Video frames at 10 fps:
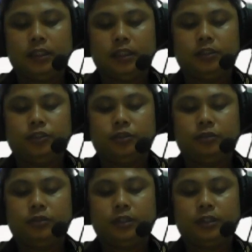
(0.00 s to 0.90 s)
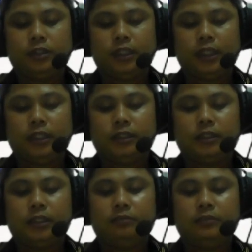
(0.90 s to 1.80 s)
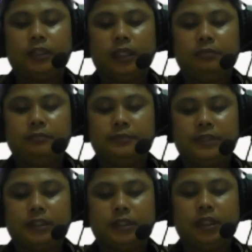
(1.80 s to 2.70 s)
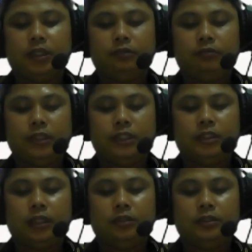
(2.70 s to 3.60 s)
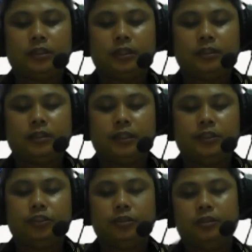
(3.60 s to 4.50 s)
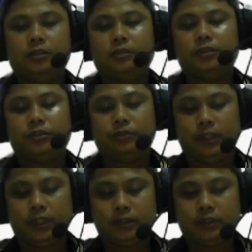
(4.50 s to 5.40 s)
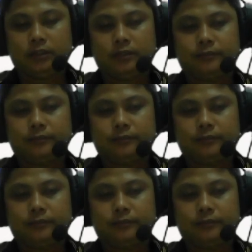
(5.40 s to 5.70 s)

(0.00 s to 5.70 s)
a journal, and sometimes we don't attention to it.